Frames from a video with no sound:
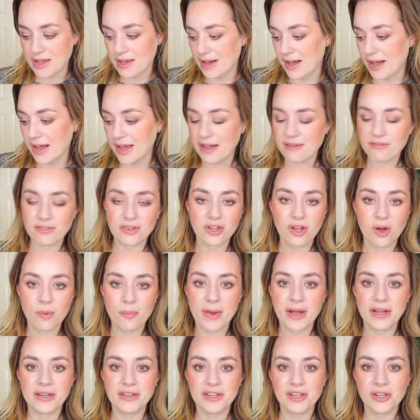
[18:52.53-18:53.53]
I have a lot
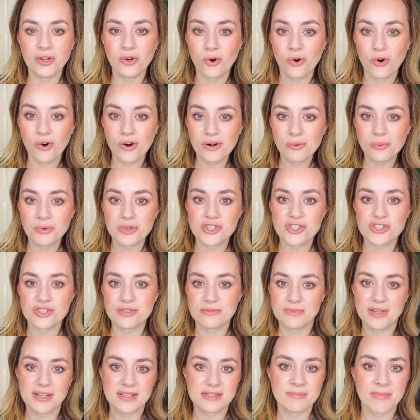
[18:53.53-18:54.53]
by Dior, which
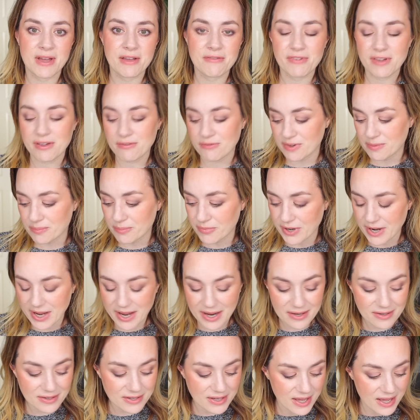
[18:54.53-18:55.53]
that's my favorite
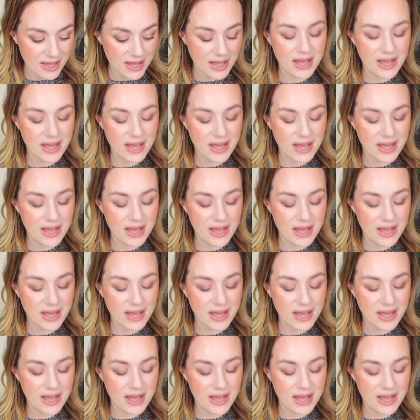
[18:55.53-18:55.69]
brand,